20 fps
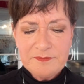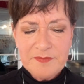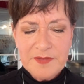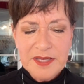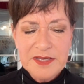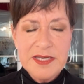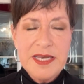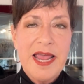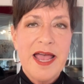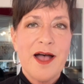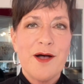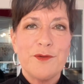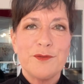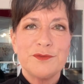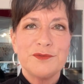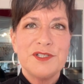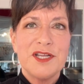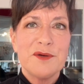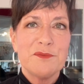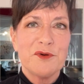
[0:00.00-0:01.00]
Now,
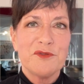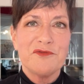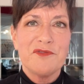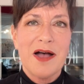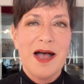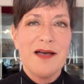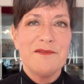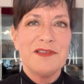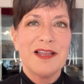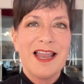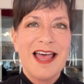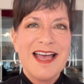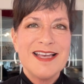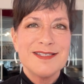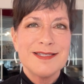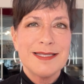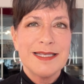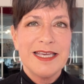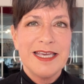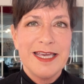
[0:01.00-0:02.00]
number 5, the last
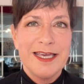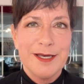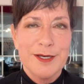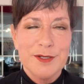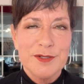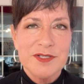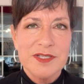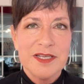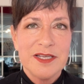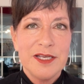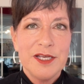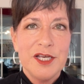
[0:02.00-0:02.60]
thing is,